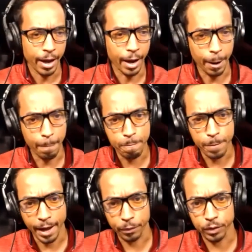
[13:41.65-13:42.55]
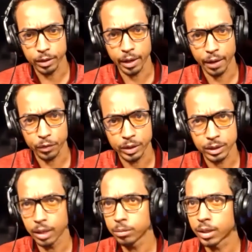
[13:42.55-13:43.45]
At the
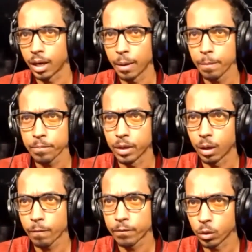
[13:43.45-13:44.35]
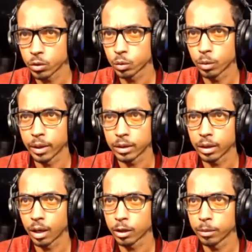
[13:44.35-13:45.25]
same time, folks will make the
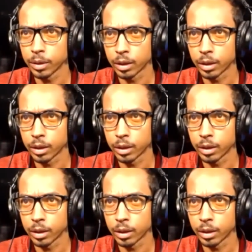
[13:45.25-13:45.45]
argument.